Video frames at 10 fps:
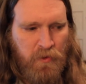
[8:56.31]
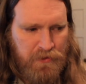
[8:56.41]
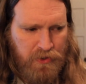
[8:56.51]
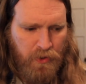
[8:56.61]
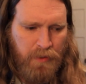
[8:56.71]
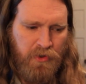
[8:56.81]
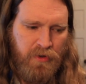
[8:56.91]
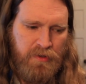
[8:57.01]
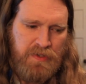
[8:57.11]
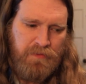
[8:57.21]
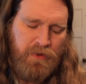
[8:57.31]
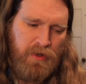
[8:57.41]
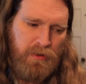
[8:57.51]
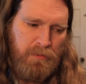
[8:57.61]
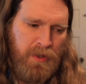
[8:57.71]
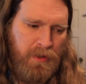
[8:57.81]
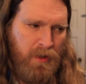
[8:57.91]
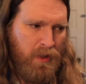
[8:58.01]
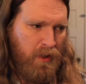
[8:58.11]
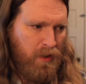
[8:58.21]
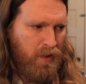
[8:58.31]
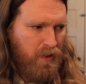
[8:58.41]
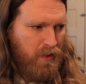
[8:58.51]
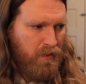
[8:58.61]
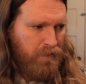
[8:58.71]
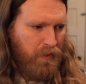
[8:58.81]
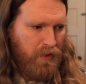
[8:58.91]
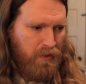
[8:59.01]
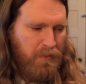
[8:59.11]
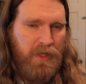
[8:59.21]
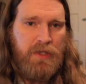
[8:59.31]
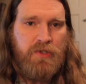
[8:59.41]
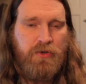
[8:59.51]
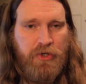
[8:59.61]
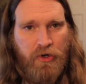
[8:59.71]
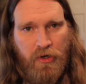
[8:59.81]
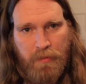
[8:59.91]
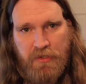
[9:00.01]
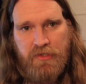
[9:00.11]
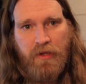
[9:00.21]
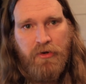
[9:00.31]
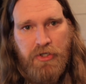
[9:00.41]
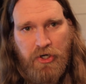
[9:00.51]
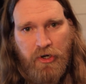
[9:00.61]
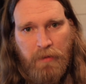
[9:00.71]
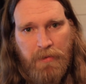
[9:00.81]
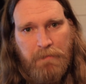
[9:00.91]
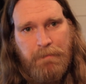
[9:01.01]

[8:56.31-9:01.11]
So immigrants from Eastern Europe and Southern Europe,